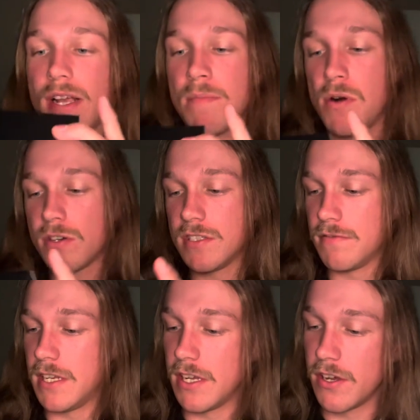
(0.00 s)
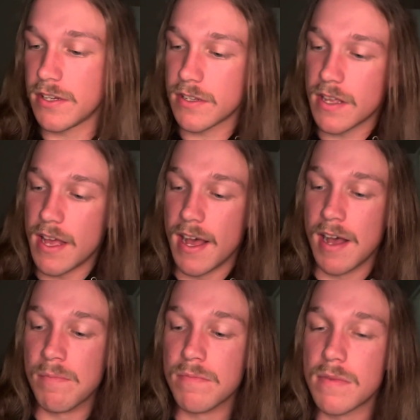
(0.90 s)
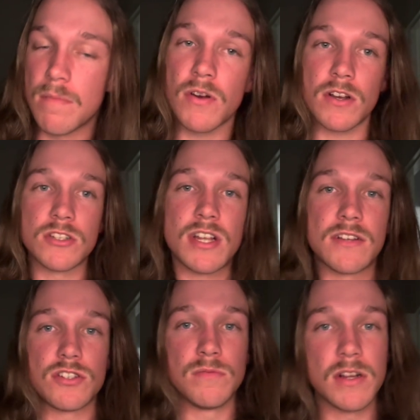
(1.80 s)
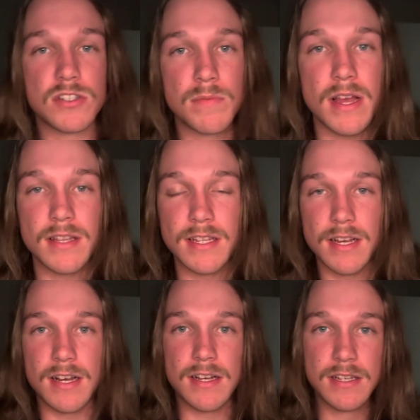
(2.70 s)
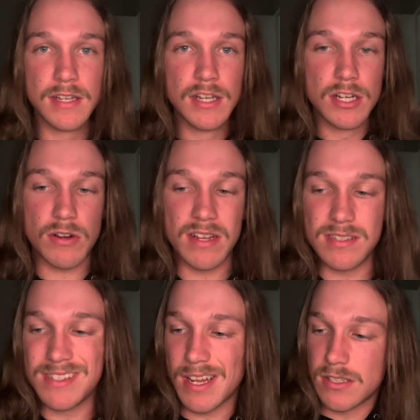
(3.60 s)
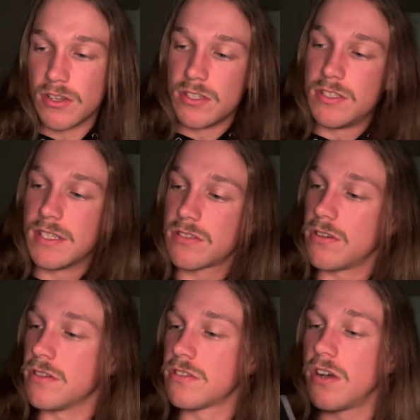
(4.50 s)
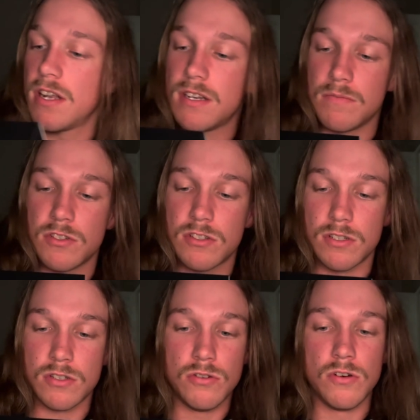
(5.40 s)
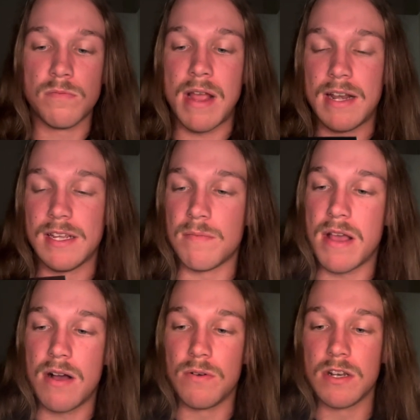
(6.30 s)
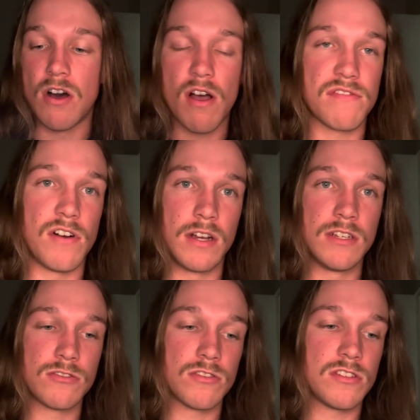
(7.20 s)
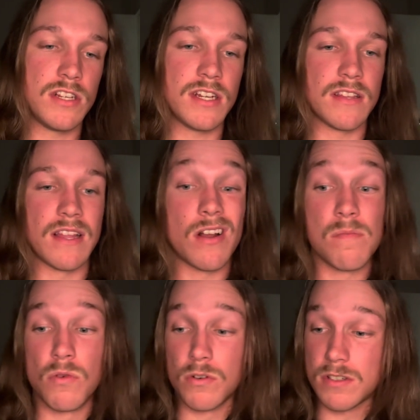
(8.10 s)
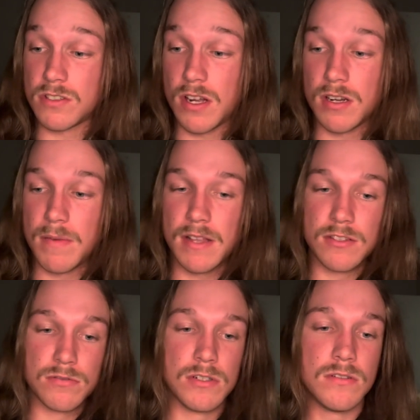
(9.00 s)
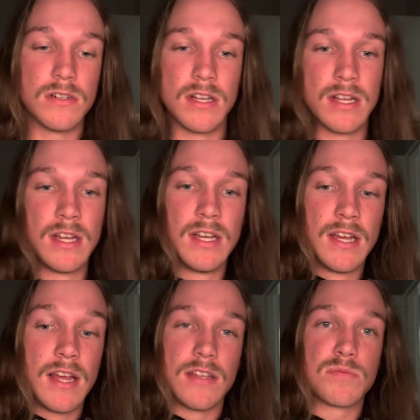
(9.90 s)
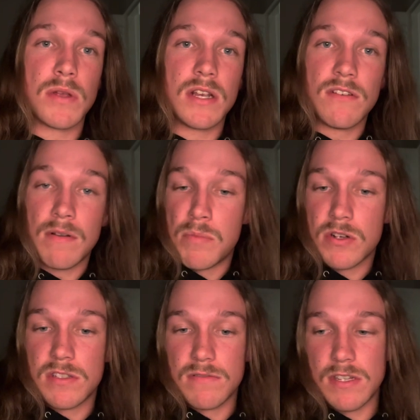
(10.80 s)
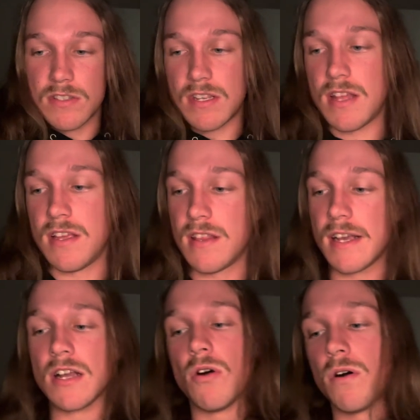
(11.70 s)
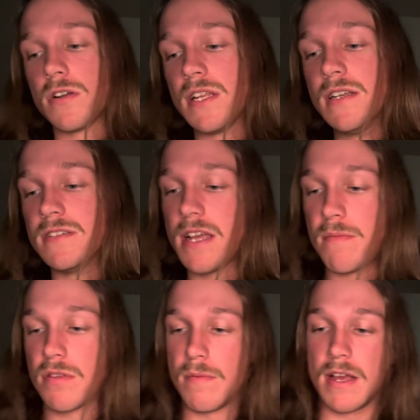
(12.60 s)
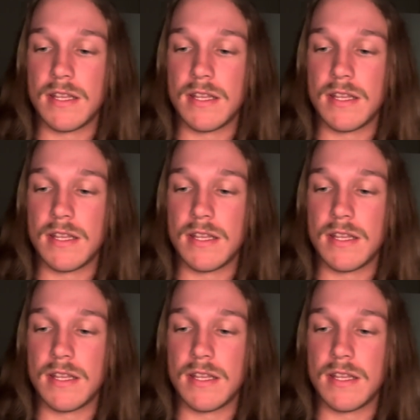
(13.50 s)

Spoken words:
unboxing video. I'm not gonna chat too much about the crazy technology that's got inside it. I'm just gonna talk mainly about what I find interesting and that I'm more excited about this reel. There's plenty of unboxing videos out there that go on in depth about